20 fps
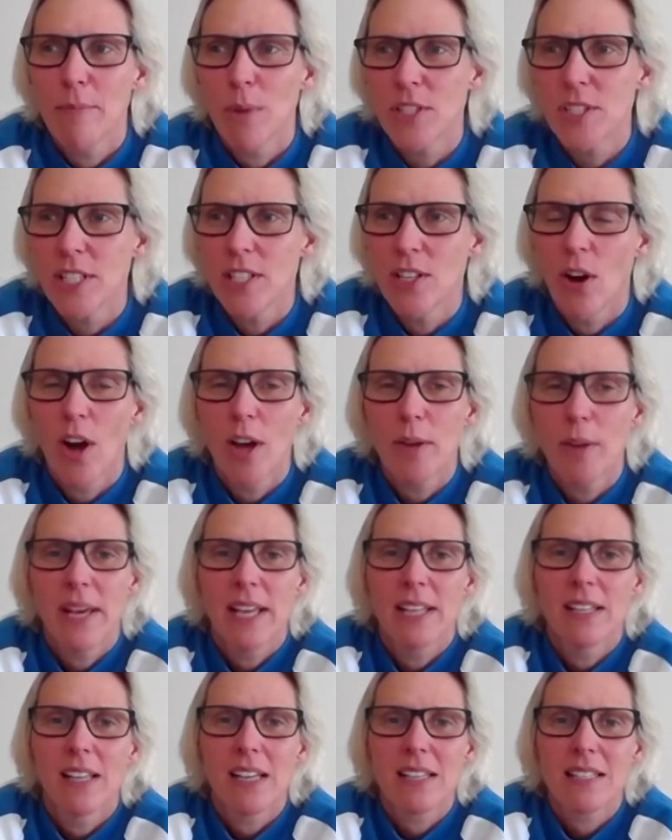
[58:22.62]
did an
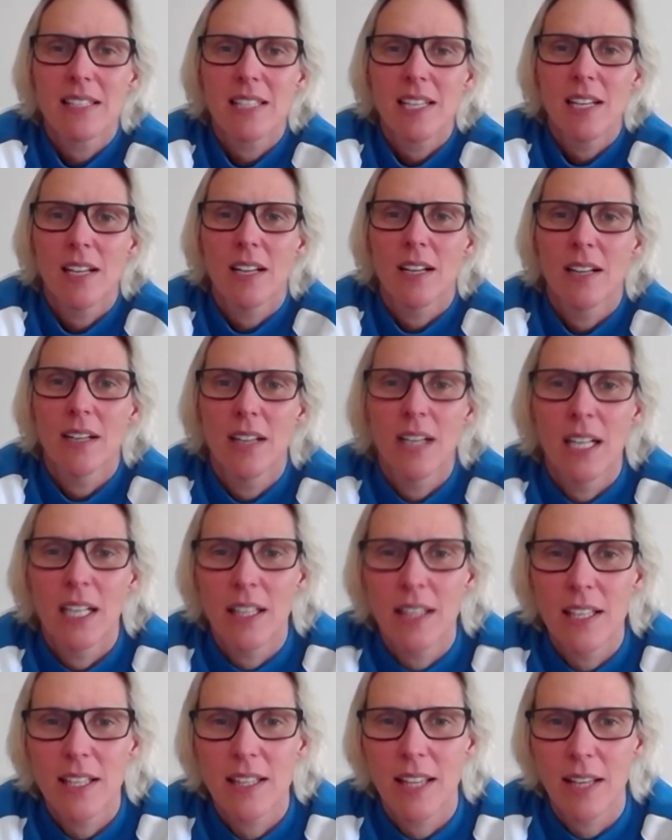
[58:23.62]
Ironman last year and I
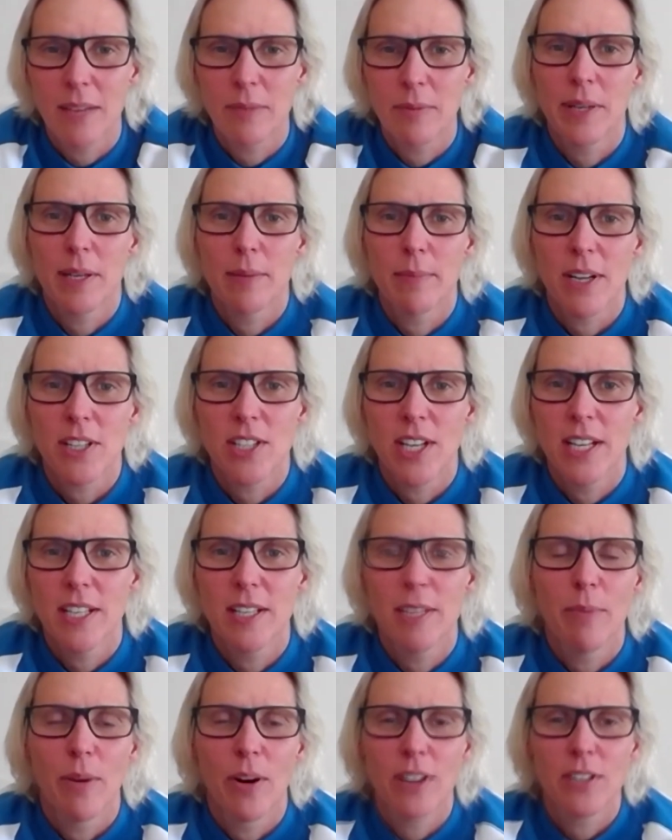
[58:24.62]
think that pretty much
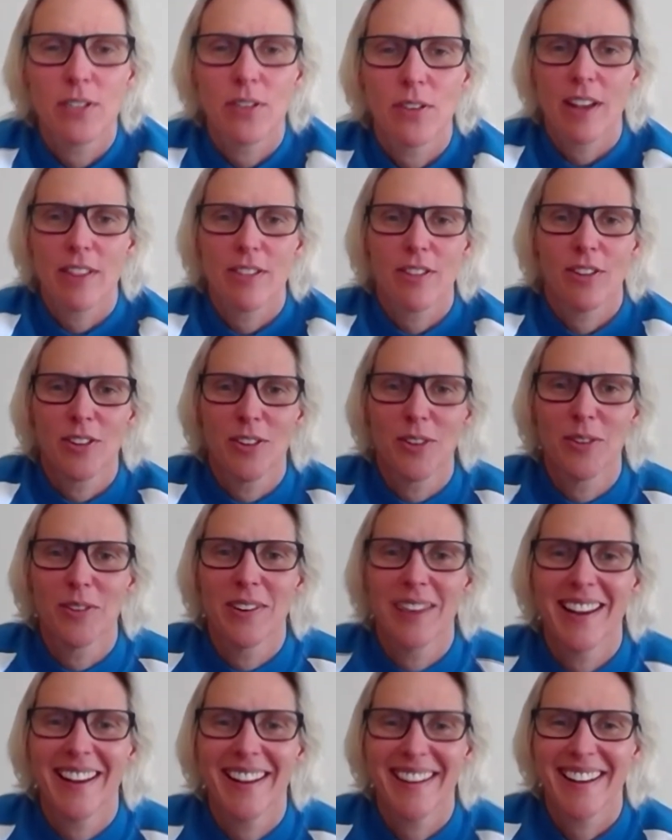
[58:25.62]
ended my triathlon
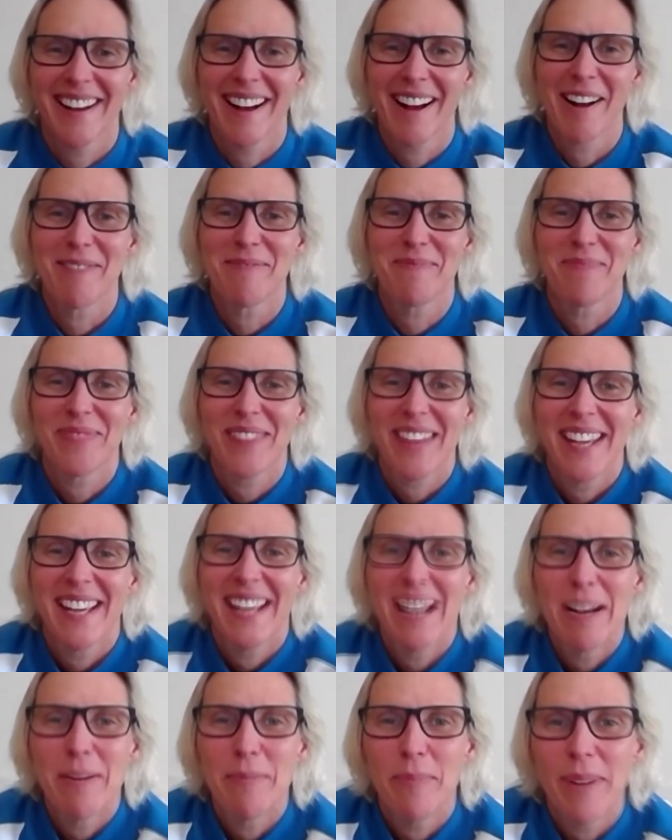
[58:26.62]
career.
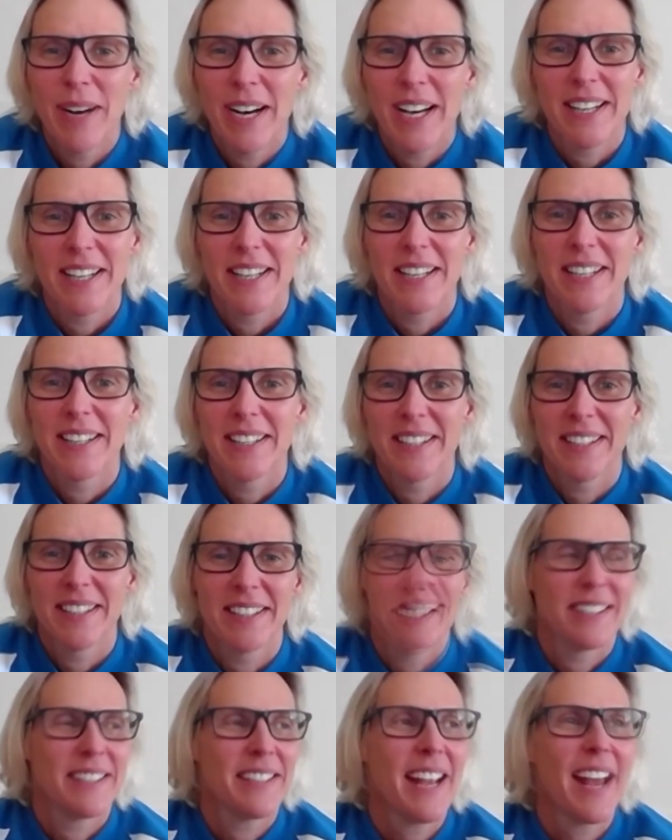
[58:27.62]
But
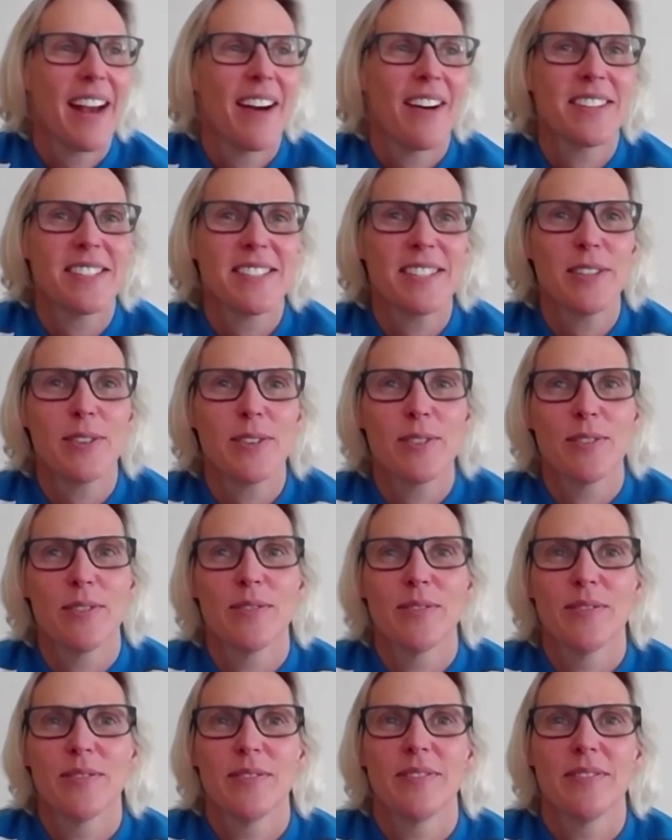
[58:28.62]
yeah, I
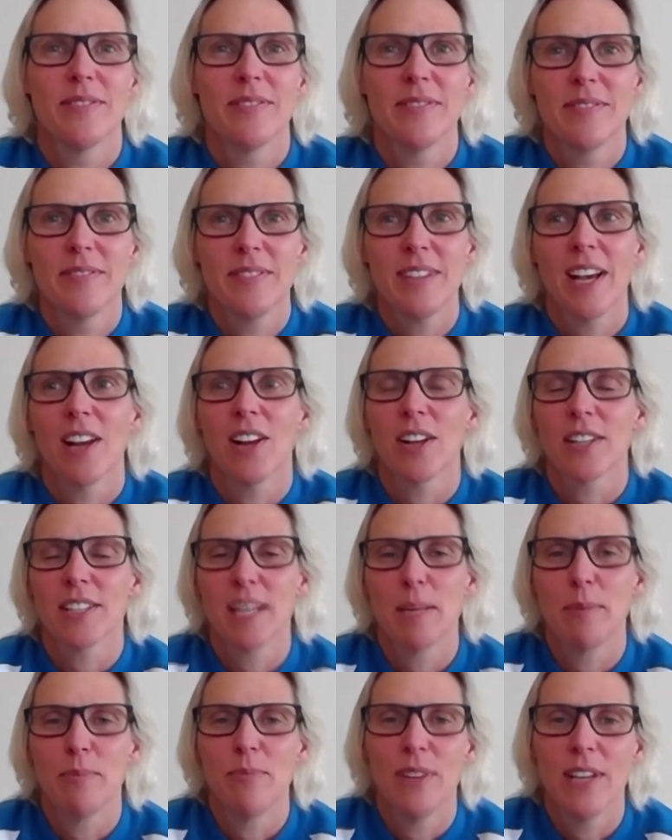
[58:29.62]
like to
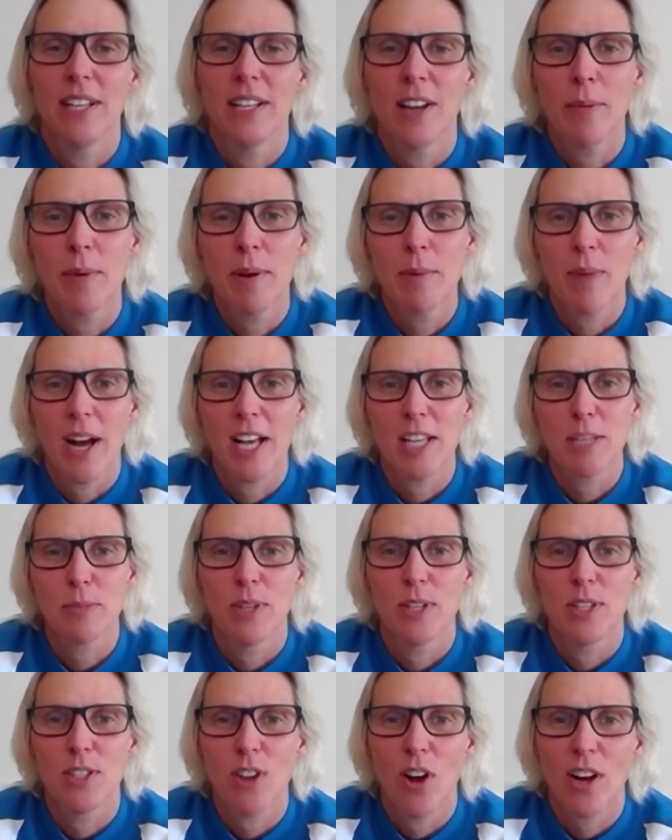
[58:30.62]
keep fit and I'm in my
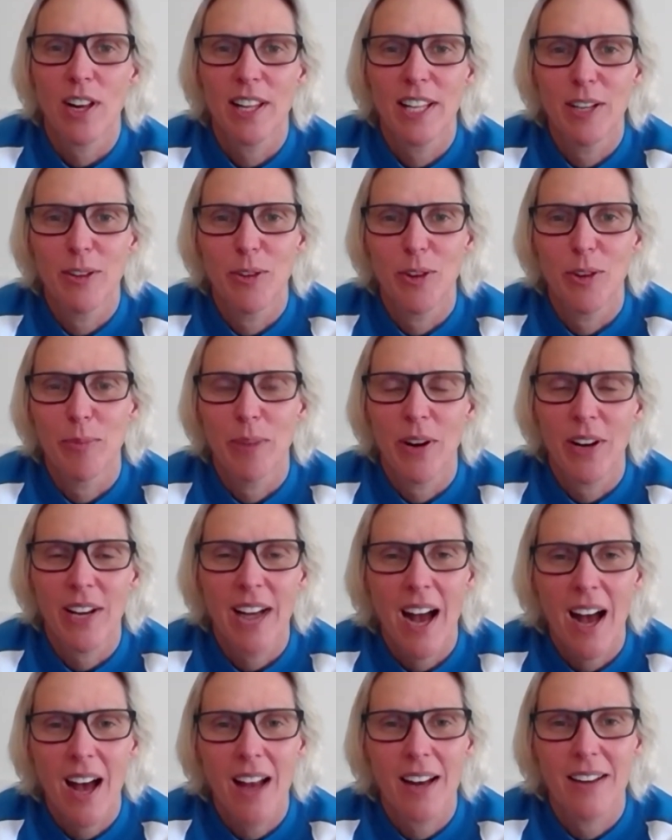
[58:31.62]
husband's cycling group and I
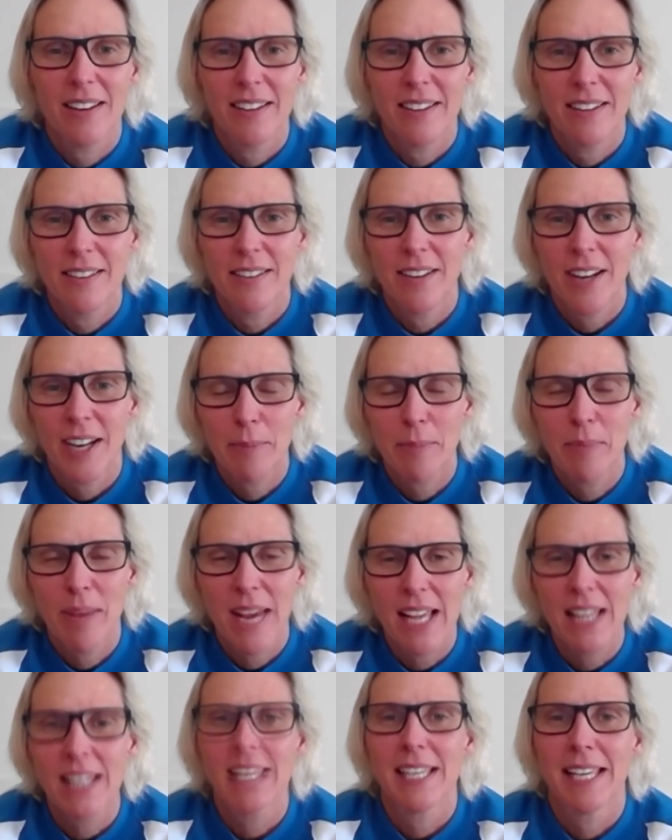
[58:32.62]
can
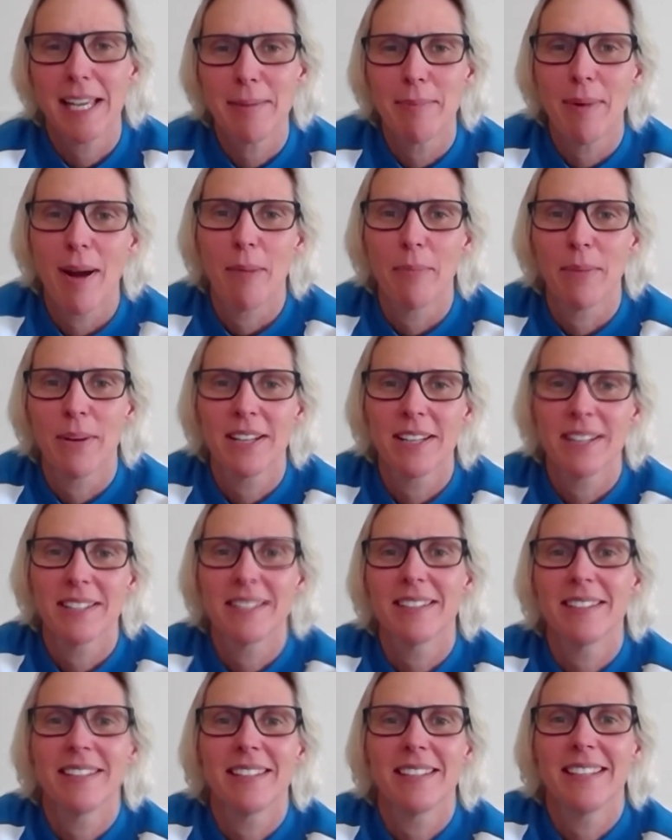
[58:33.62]
barely keep up and it
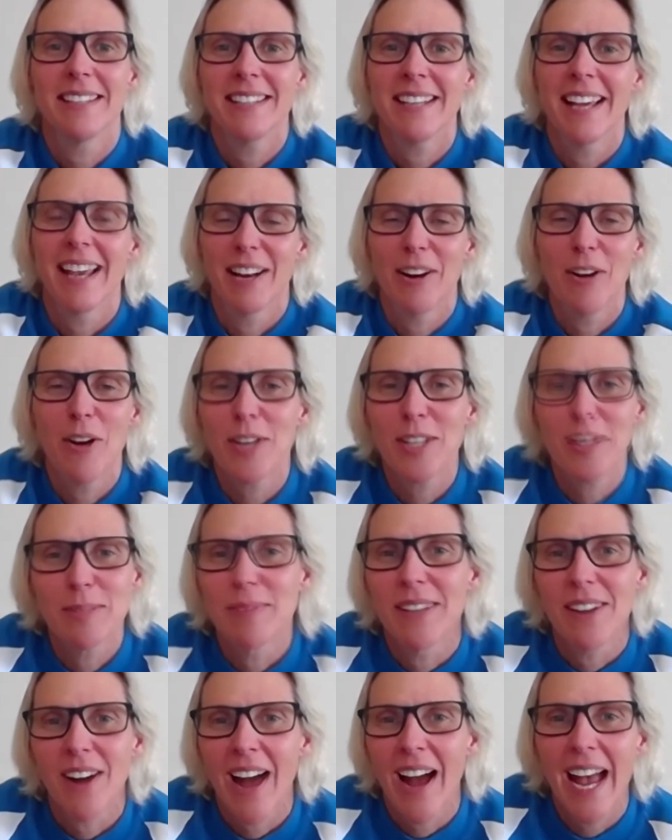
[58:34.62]
irks
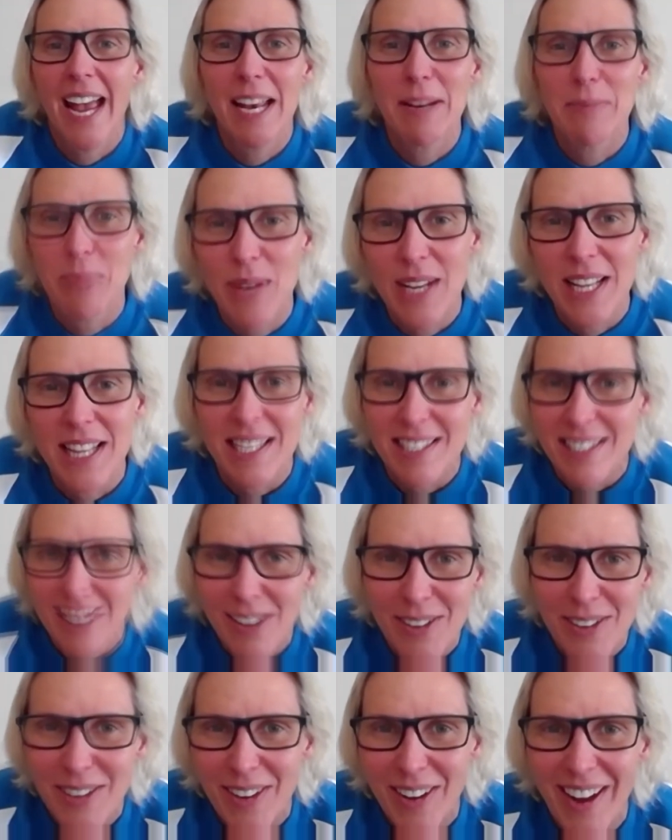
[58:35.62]
me. I hate being the
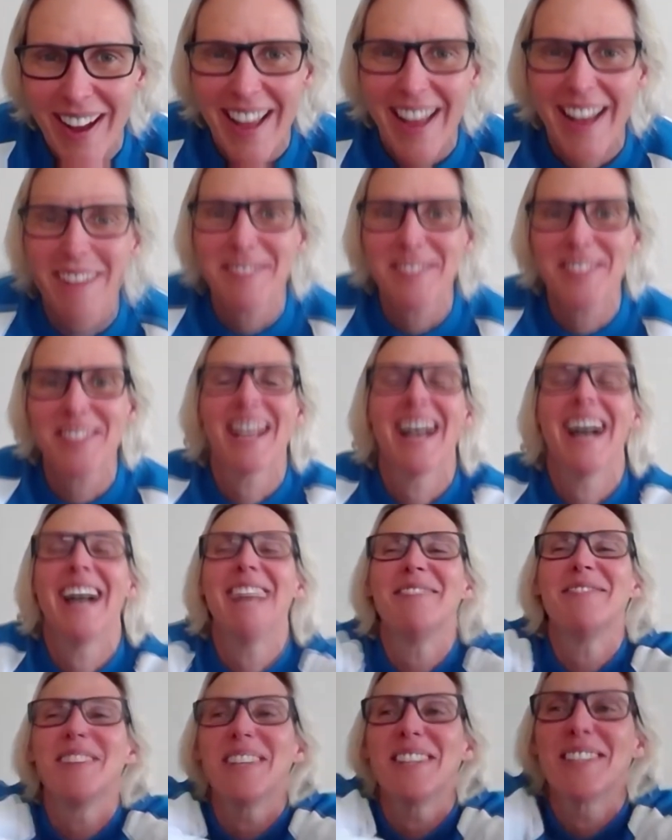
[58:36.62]
slowest. I absolutely
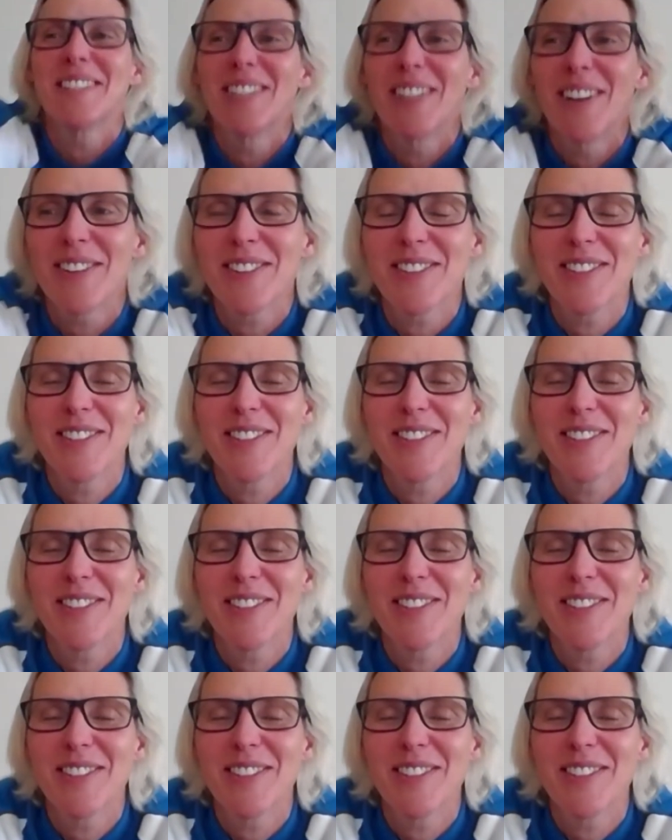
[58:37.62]
hate being the slowest in the